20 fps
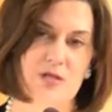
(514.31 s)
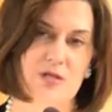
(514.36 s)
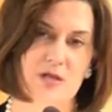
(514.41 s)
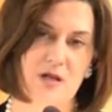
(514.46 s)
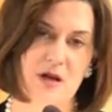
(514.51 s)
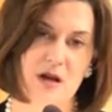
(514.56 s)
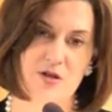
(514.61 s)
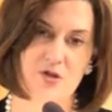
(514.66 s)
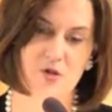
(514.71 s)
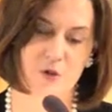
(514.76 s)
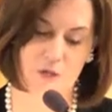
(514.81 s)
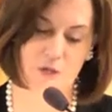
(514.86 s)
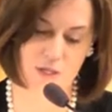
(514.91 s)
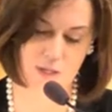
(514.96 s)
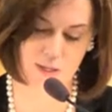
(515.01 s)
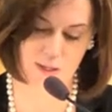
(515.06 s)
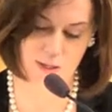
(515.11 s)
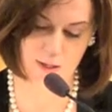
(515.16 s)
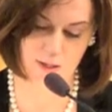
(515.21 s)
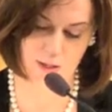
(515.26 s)
for his
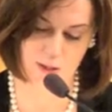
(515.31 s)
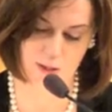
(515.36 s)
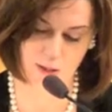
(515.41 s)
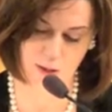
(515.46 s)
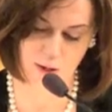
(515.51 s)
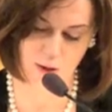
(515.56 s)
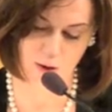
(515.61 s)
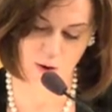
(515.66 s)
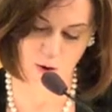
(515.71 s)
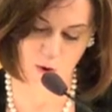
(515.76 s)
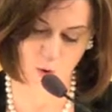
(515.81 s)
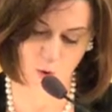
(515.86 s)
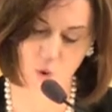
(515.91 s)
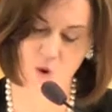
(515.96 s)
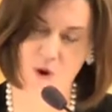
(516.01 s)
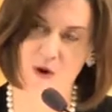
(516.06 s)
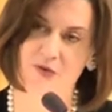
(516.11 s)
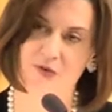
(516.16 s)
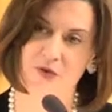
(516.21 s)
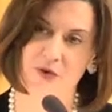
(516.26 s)
country
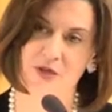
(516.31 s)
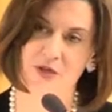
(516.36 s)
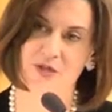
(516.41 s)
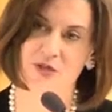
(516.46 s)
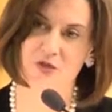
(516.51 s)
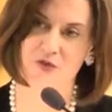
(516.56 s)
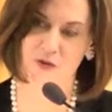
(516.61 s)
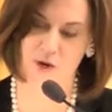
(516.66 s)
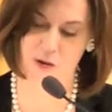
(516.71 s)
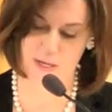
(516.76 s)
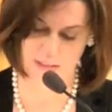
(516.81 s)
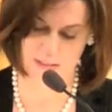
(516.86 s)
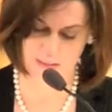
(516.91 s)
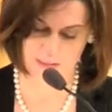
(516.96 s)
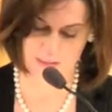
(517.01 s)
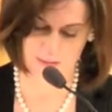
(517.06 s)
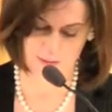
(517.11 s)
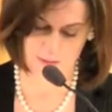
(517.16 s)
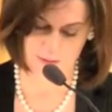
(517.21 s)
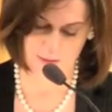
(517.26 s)
or for his
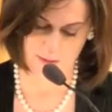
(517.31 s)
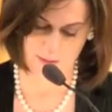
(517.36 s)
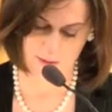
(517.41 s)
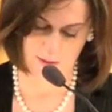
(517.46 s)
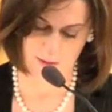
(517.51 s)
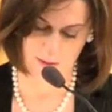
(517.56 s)
friends.